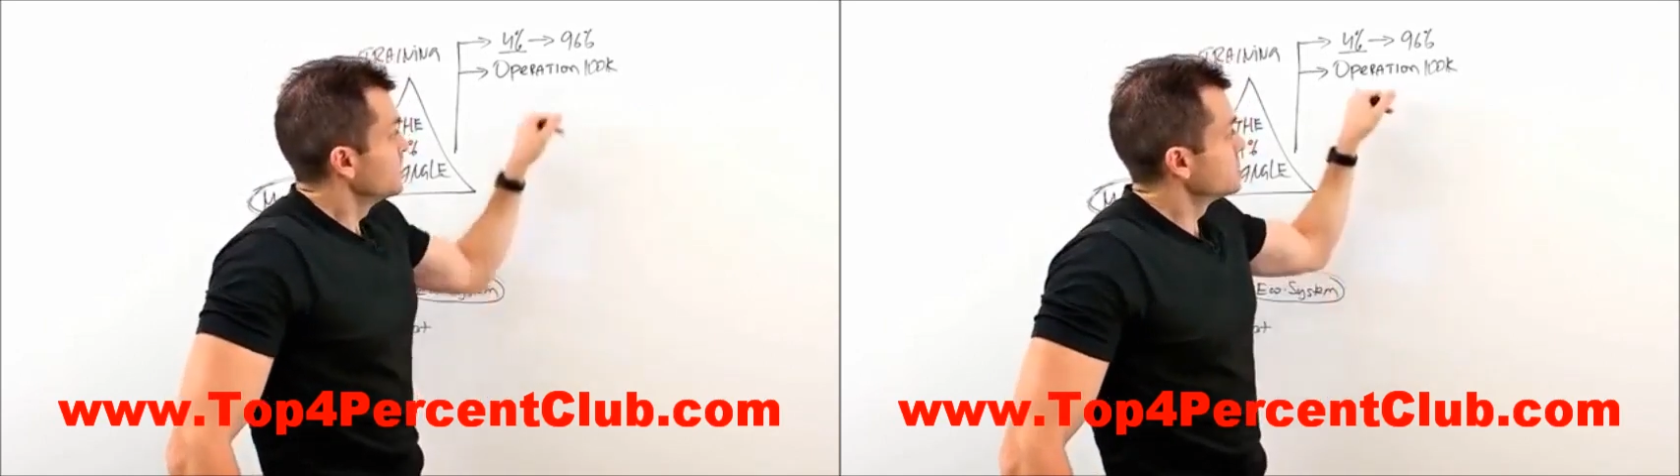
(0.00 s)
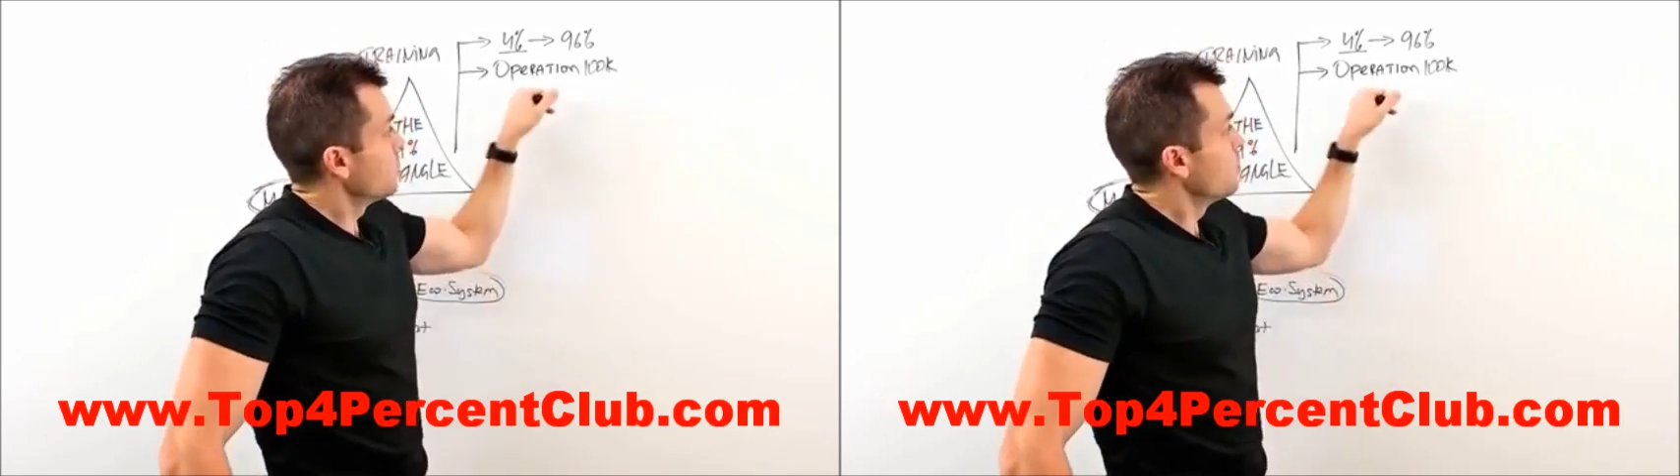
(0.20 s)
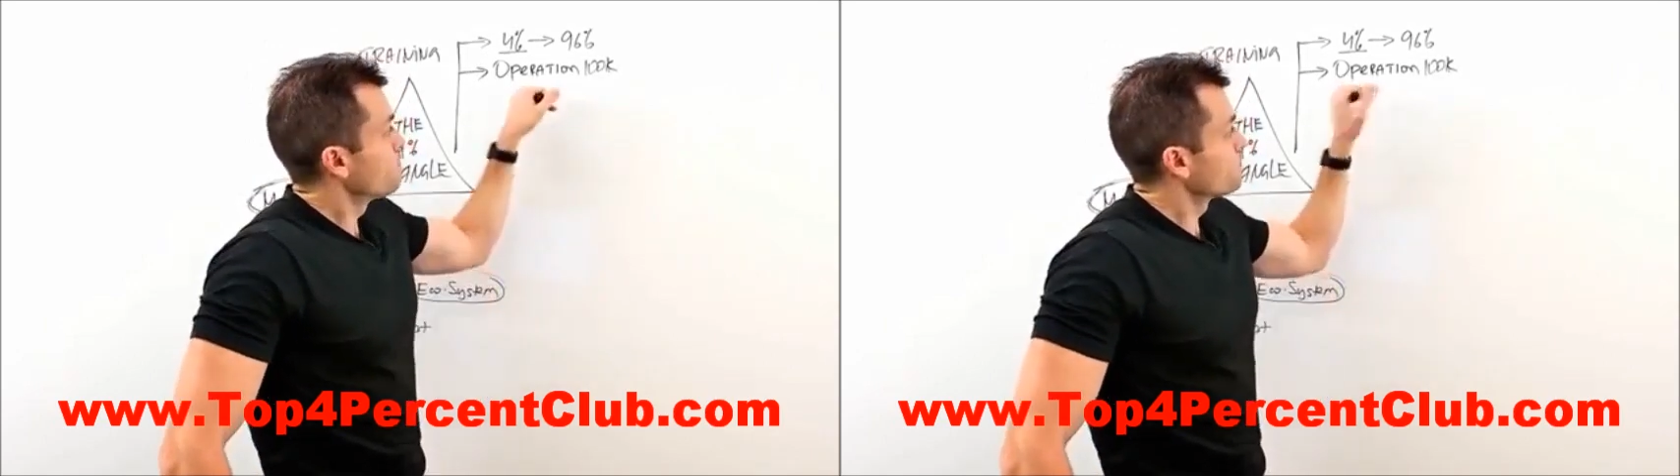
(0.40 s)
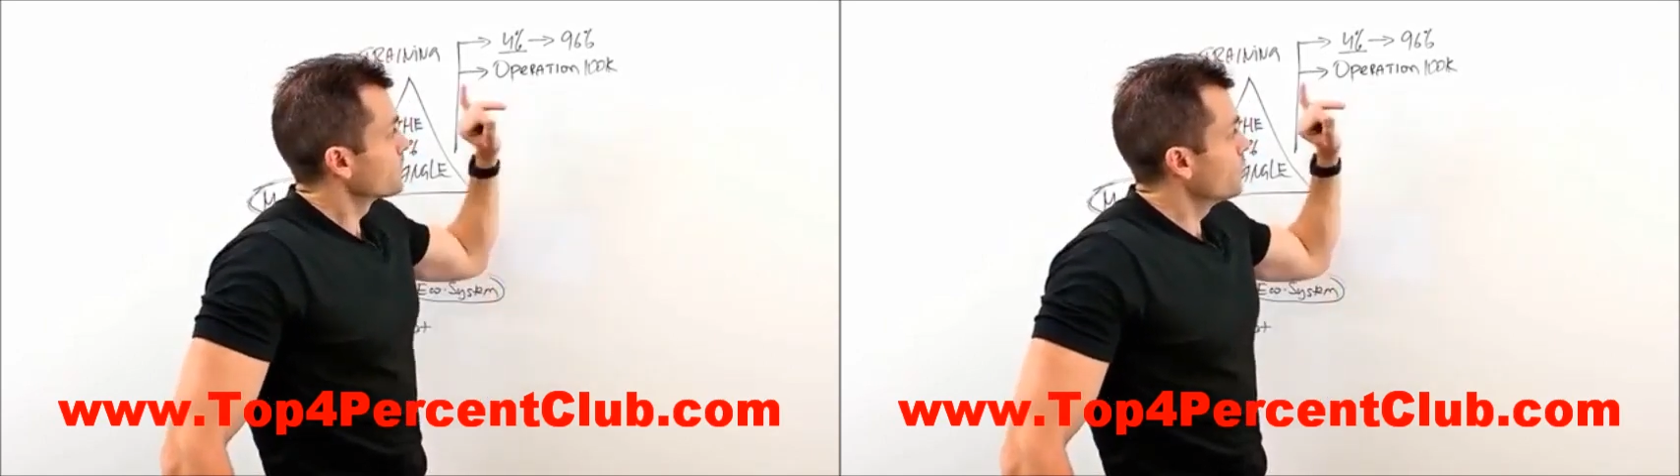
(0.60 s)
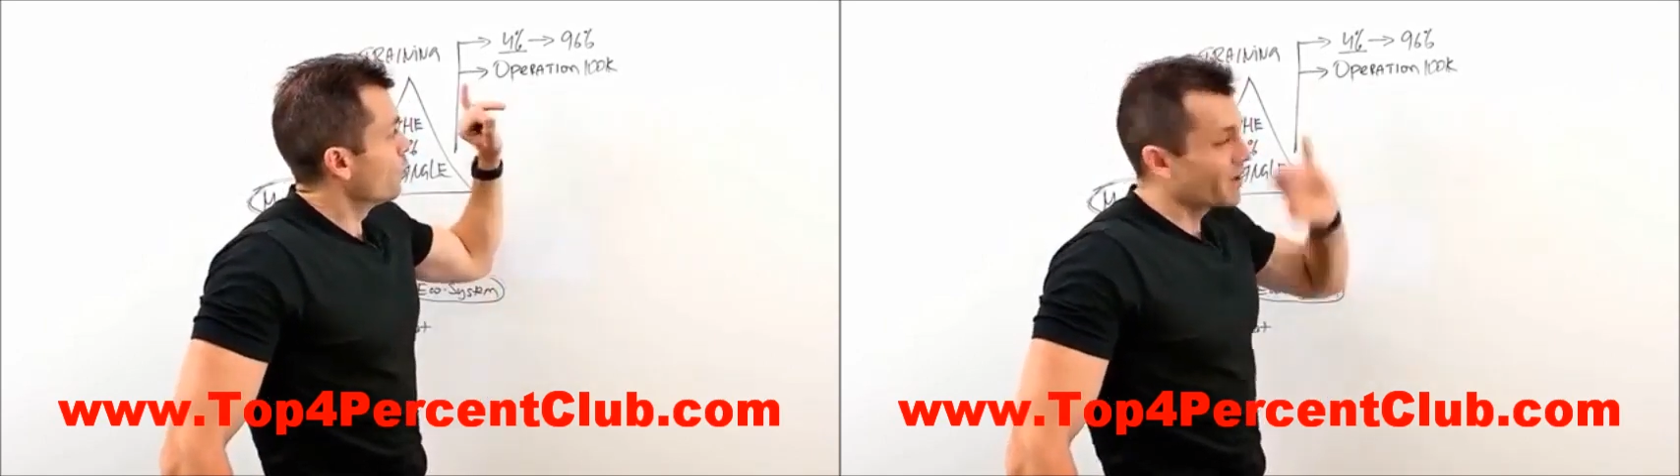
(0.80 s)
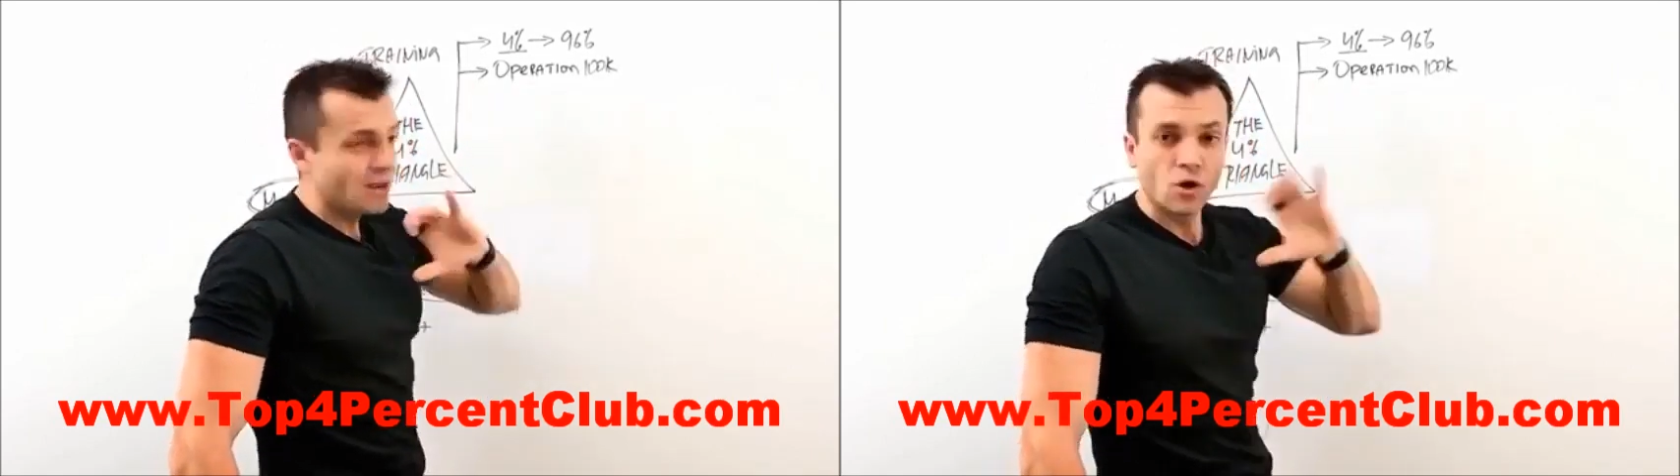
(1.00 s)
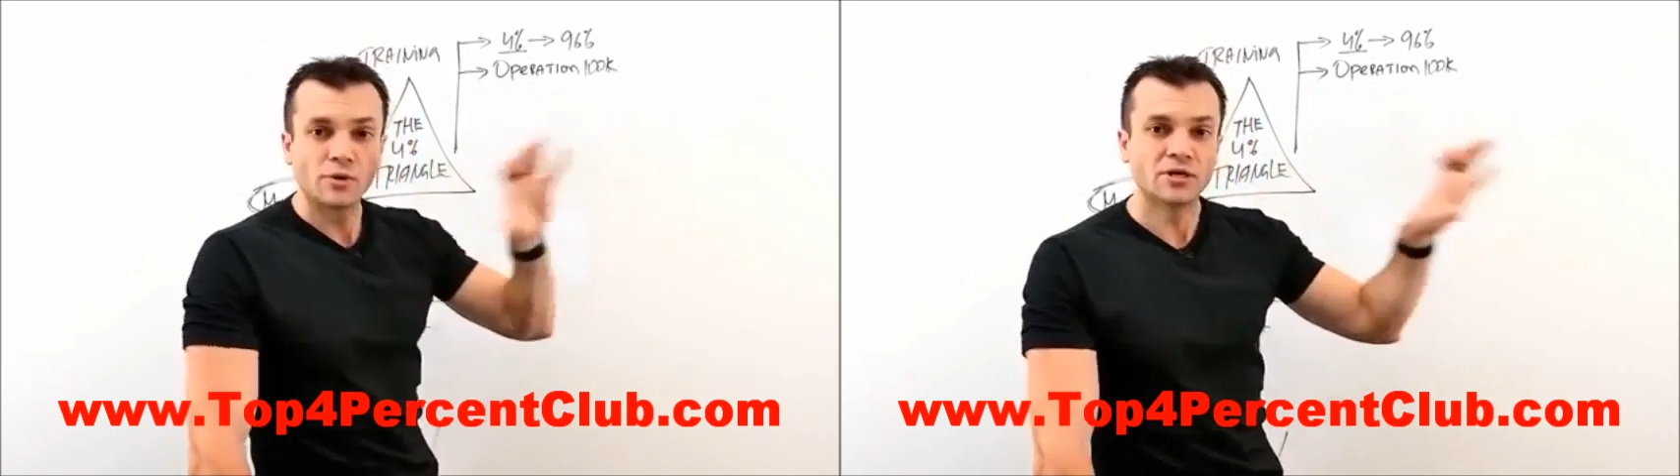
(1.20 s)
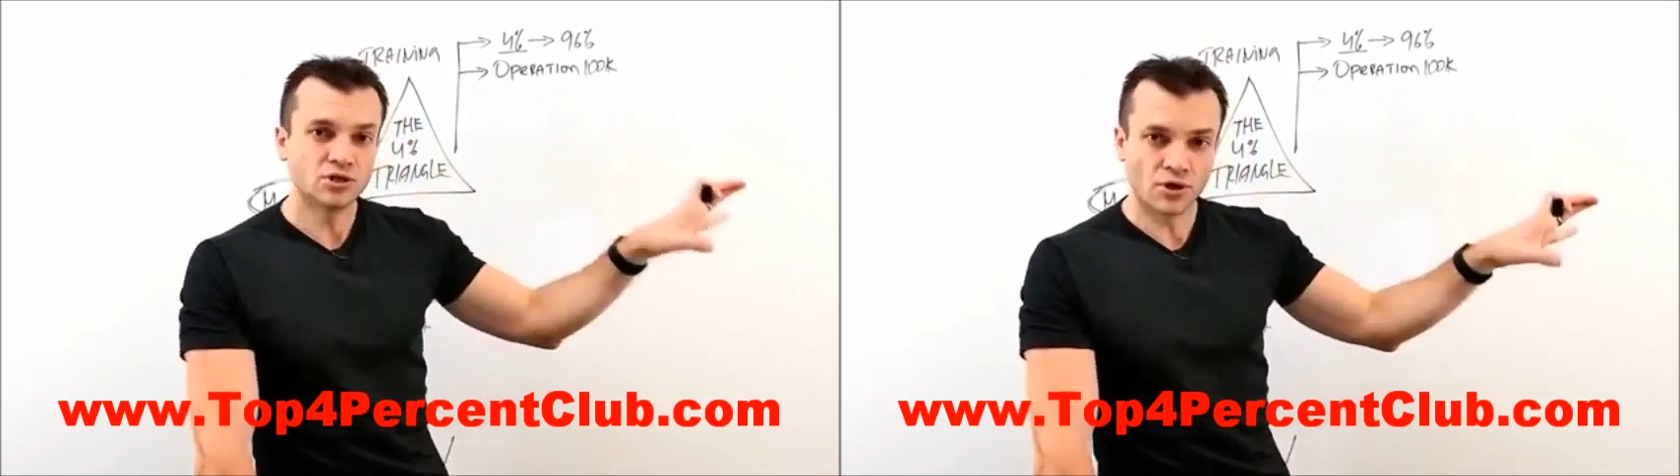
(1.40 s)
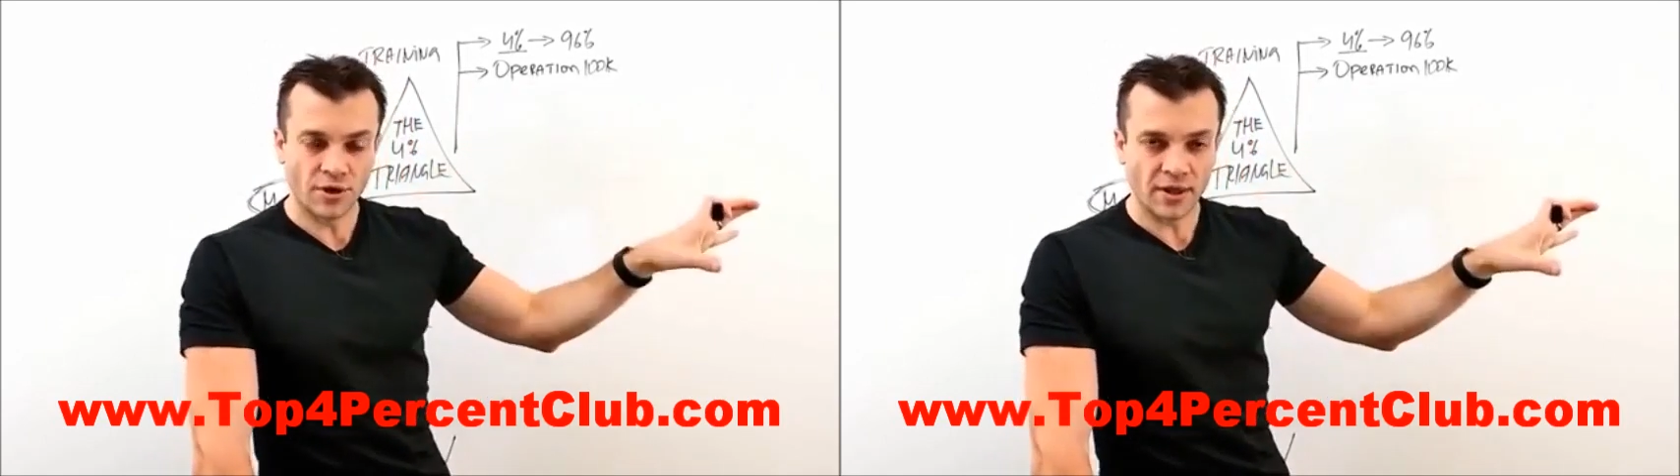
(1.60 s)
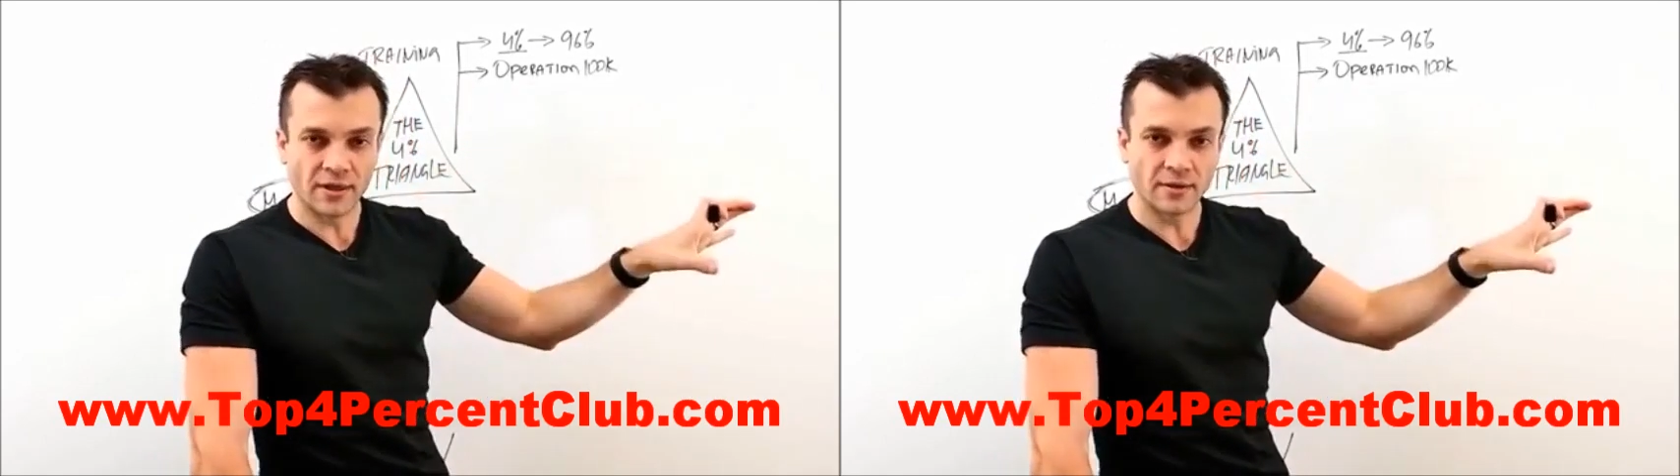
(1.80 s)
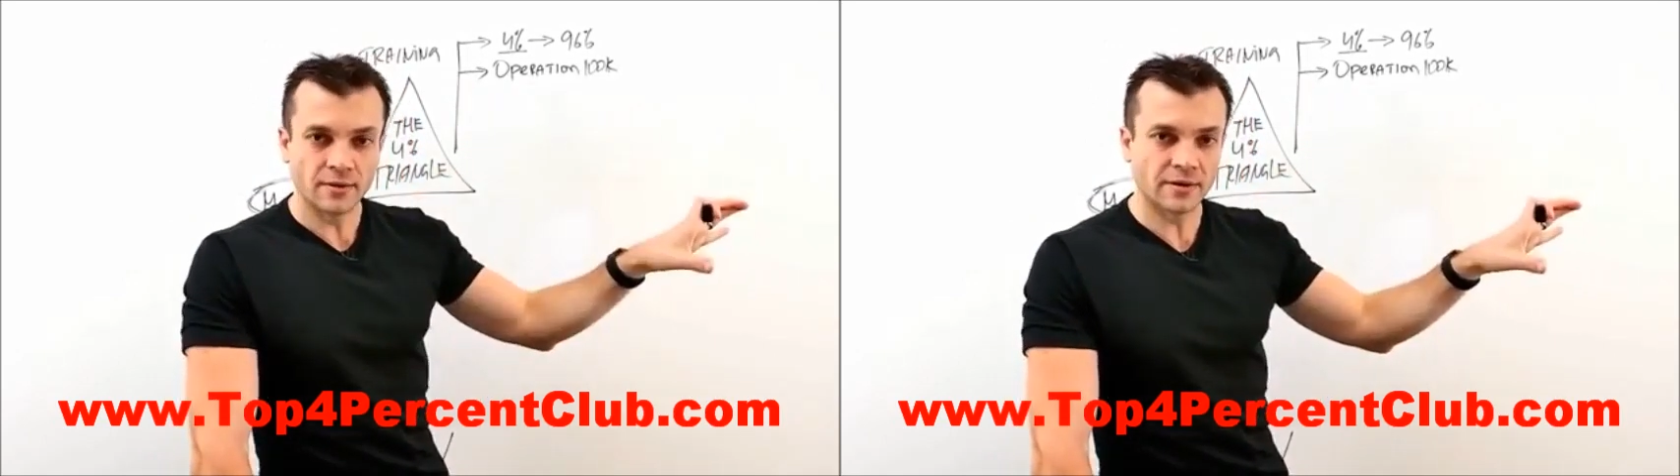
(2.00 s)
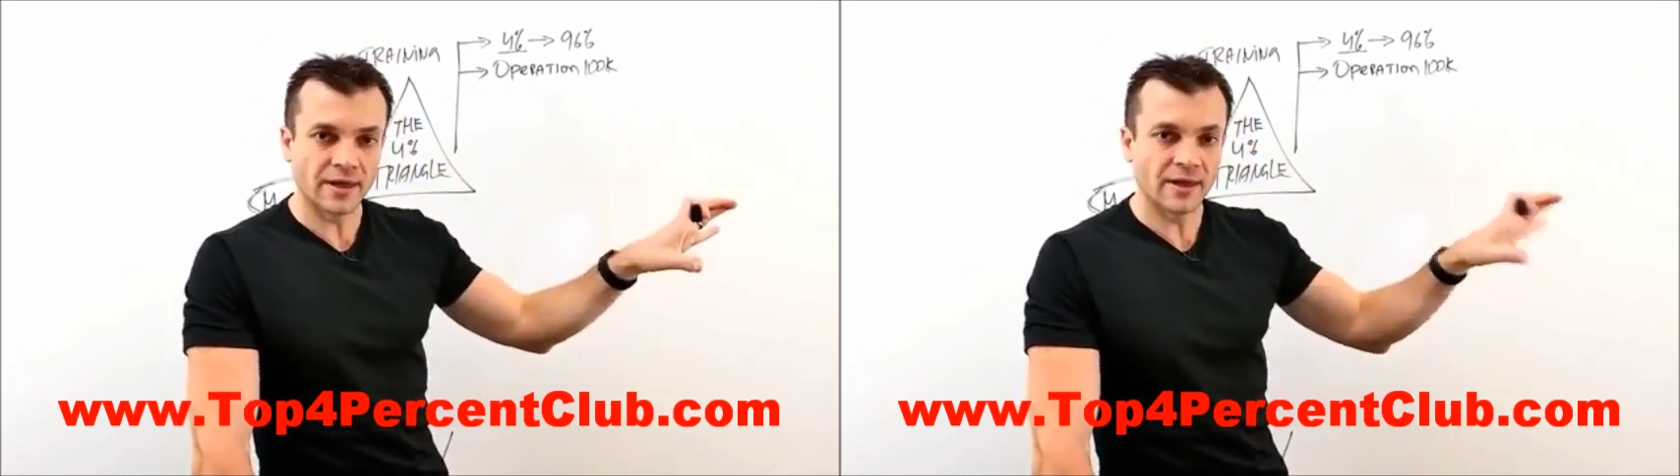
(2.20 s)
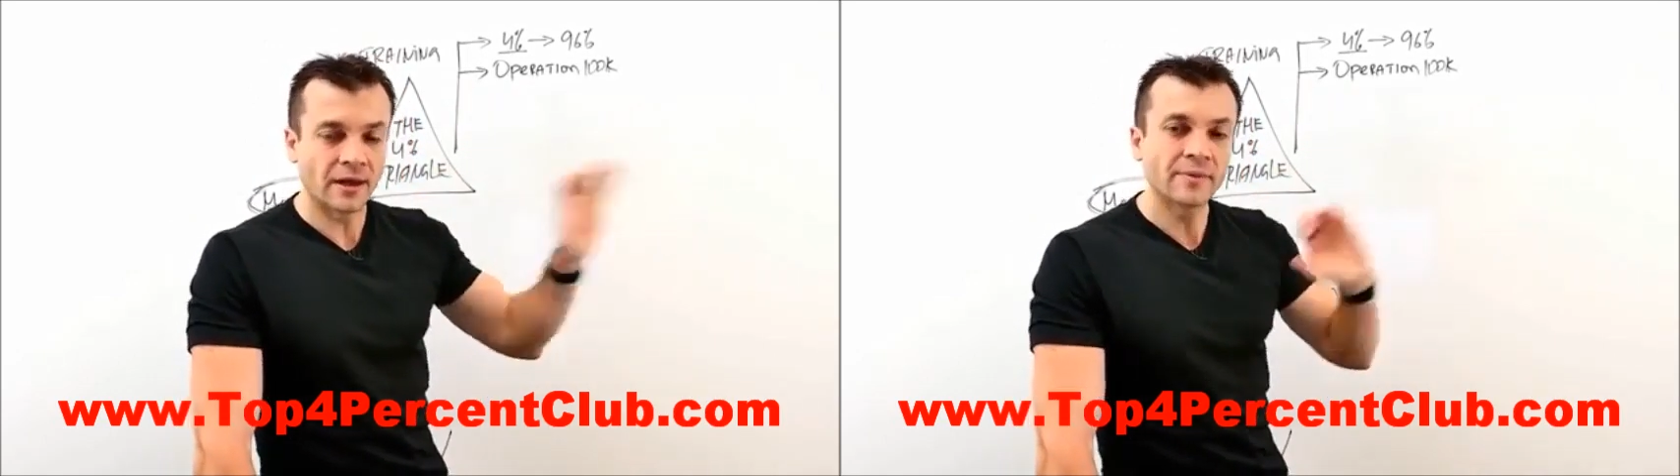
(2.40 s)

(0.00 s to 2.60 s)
So we're going to go on a journey, okay?